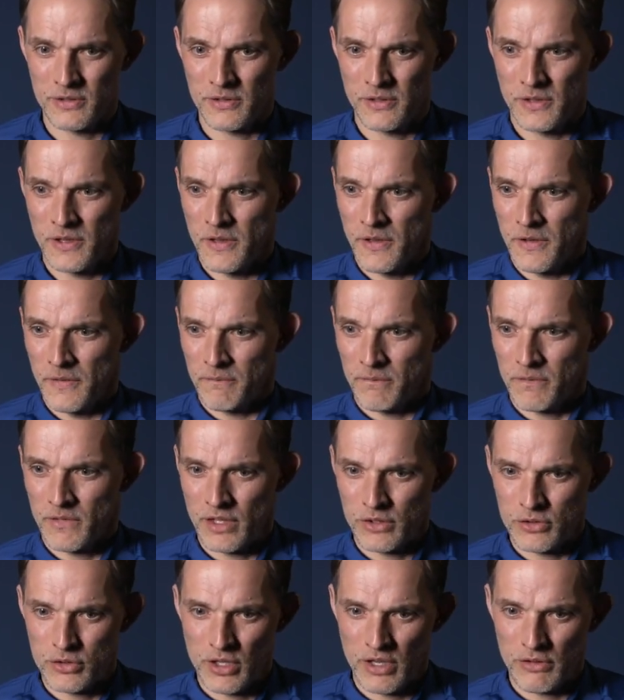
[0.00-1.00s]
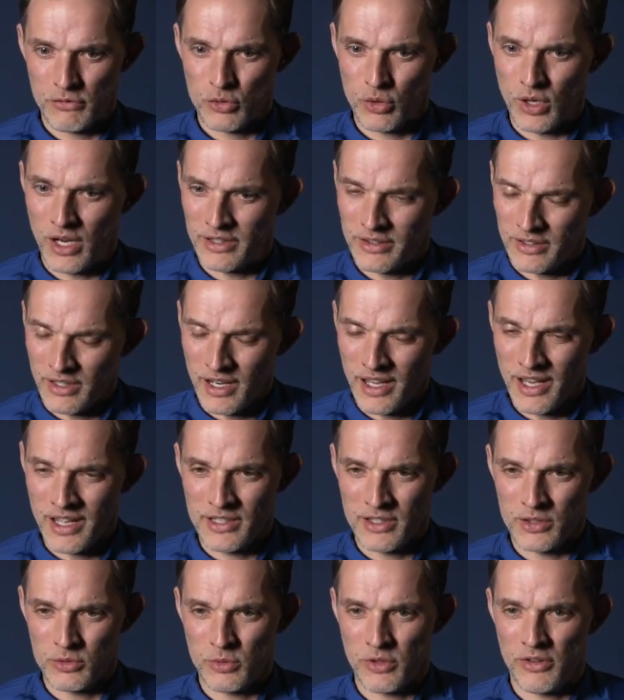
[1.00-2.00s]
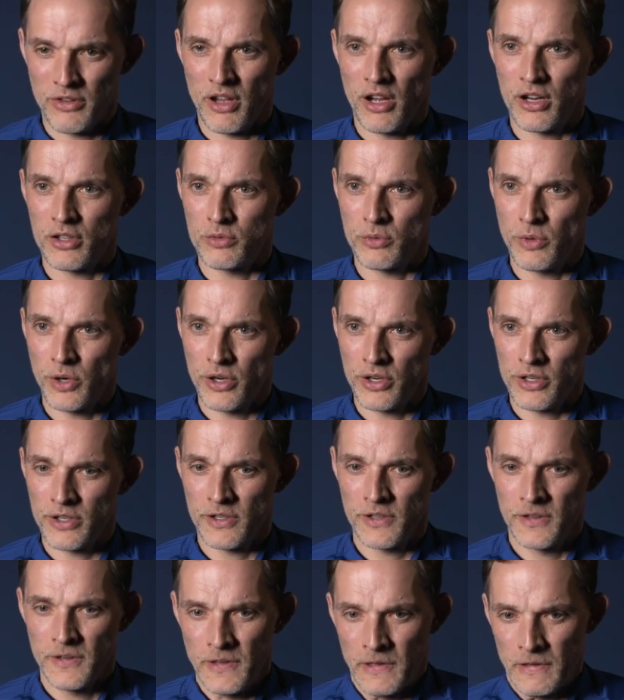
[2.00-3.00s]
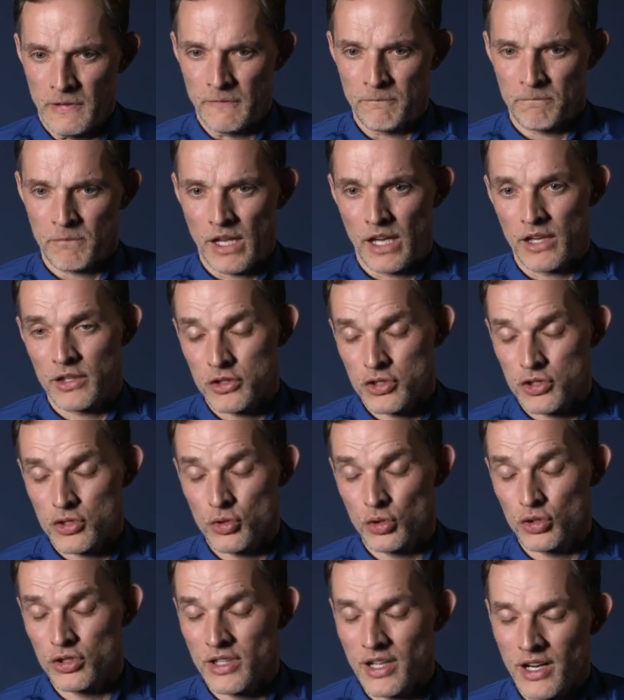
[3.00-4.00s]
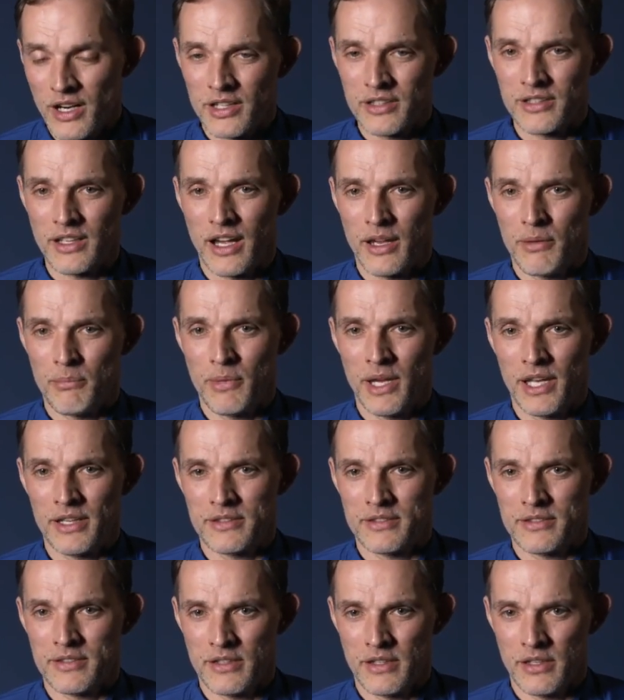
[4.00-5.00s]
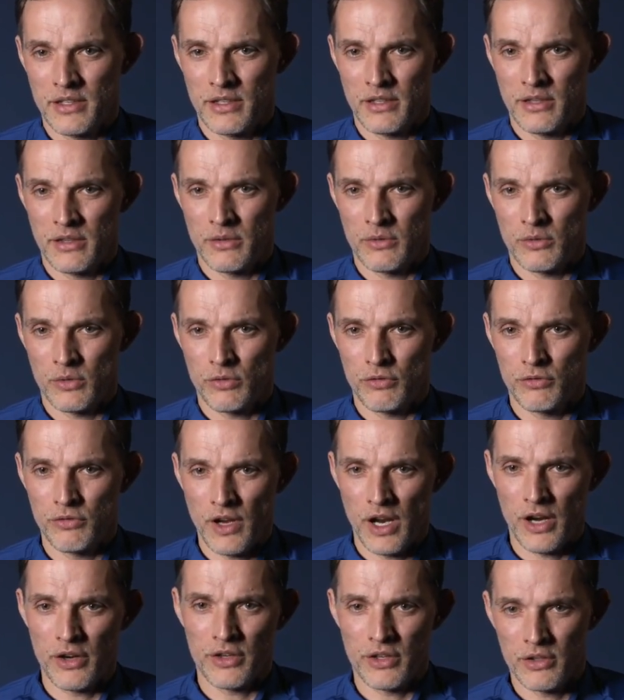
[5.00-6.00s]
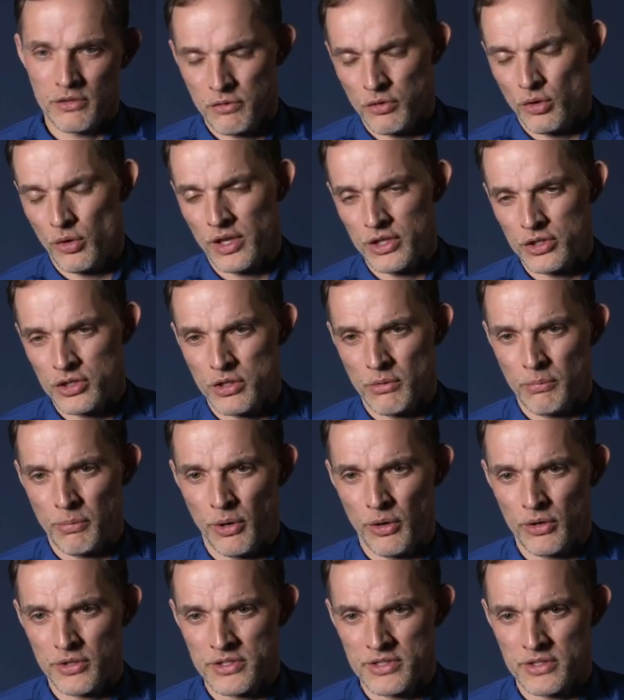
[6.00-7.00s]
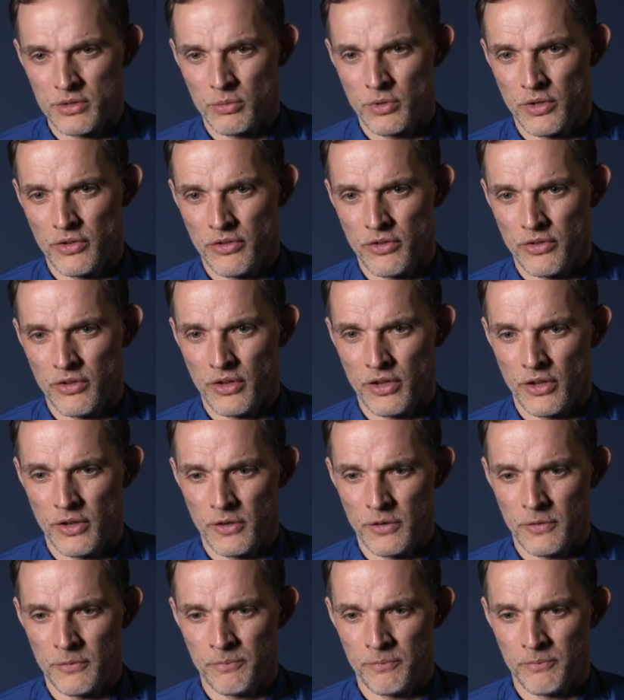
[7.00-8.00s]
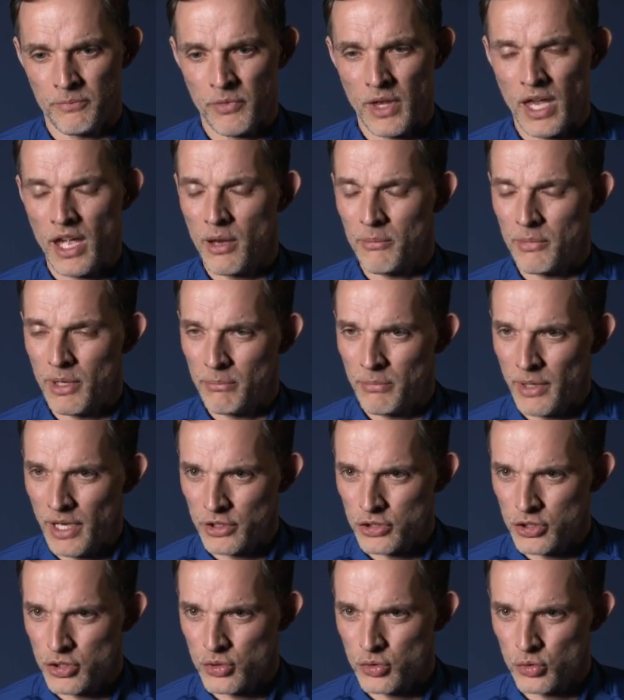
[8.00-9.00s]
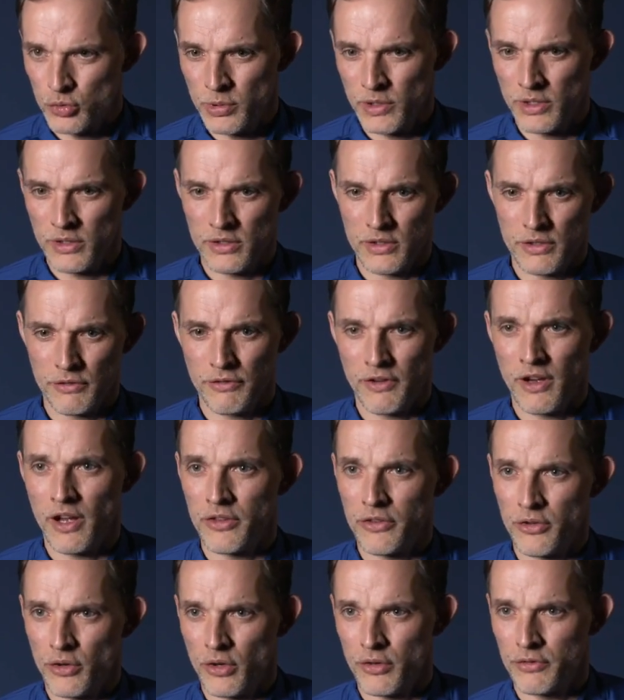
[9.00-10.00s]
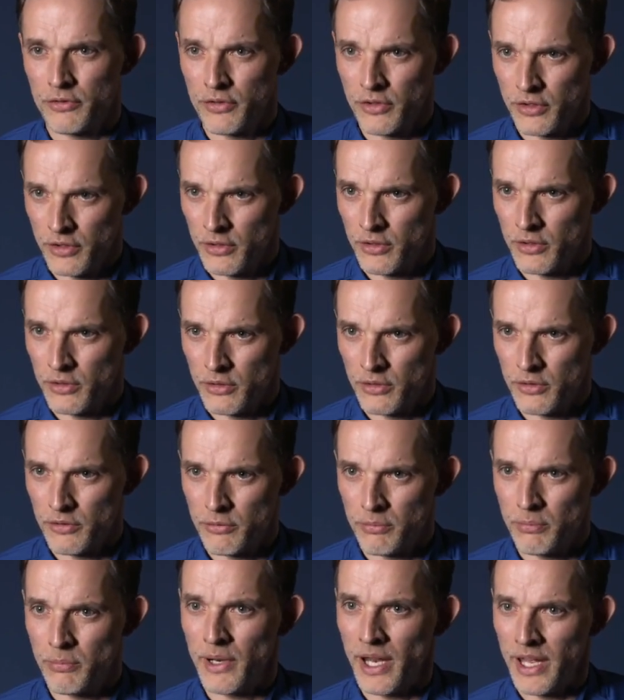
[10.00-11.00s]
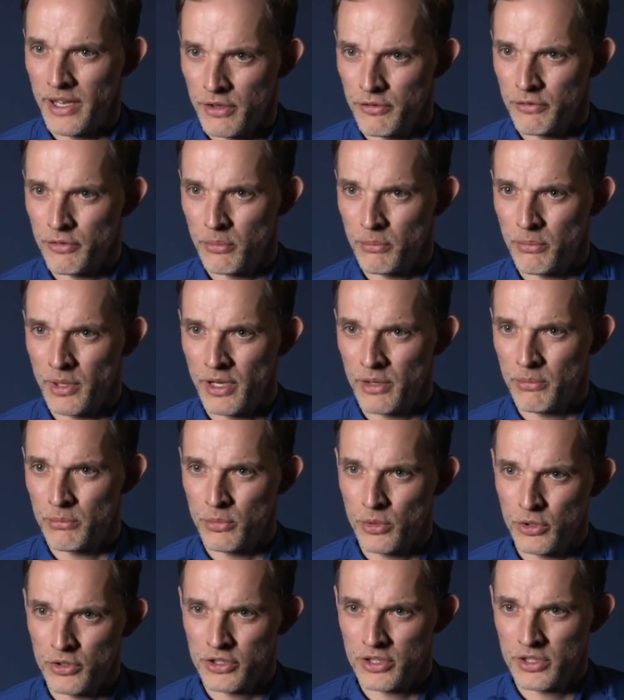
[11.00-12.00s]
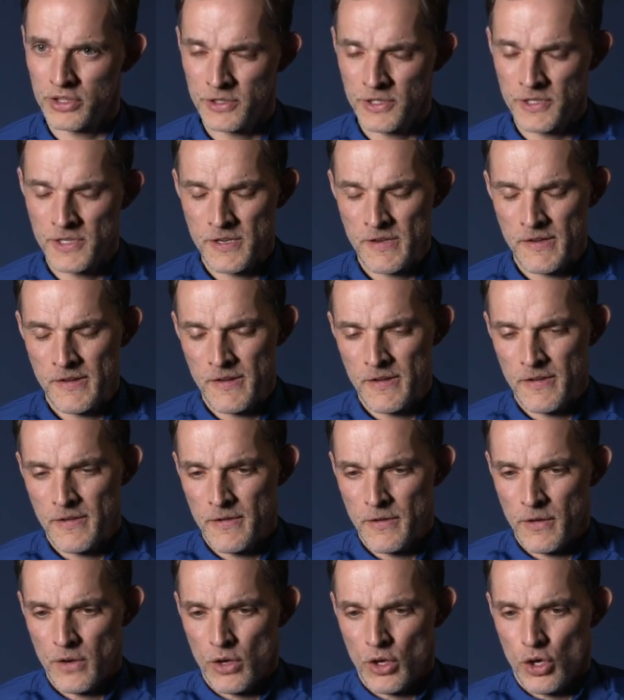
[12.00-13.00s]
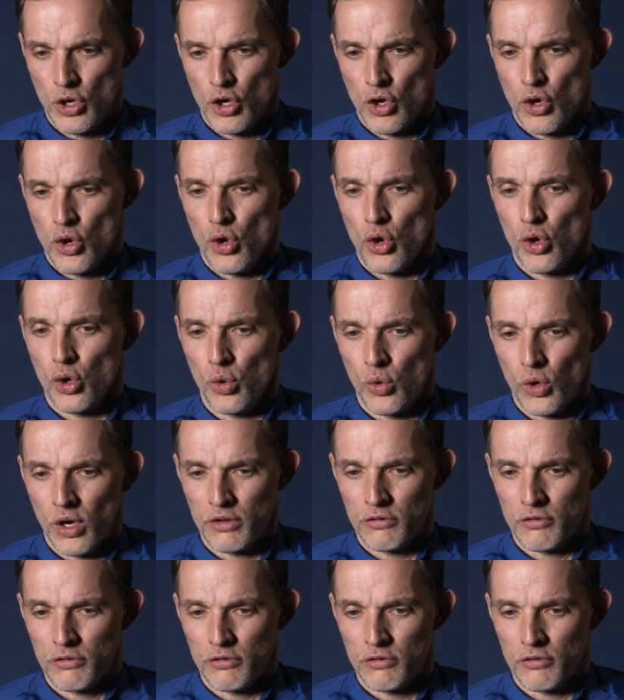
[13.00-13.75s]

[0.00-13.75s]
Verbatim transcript: uh, that you have to underline it with hard work. In Stuttgart, I met a uh, very influential person with um, Hermann Badstuber, the father of the player from Bayern München who